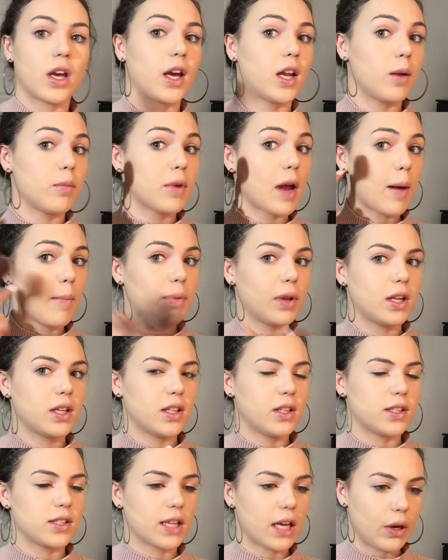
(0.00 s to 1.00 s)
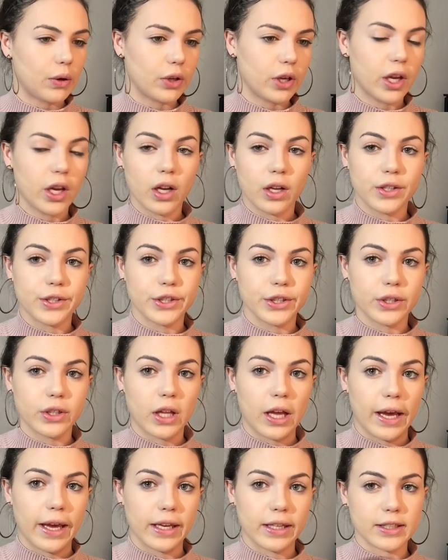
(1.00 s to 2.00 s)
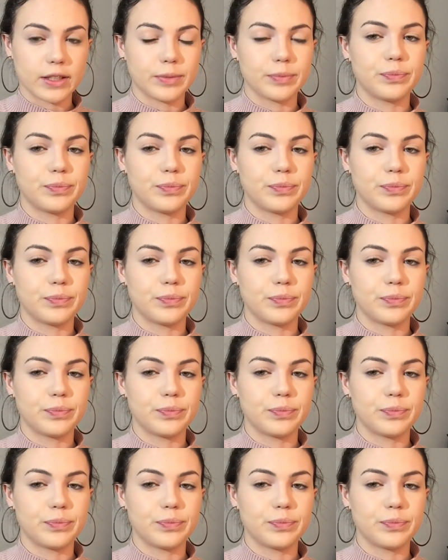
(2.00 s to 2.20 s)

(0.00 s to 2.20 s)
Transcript: And I'm not blending this out yet until I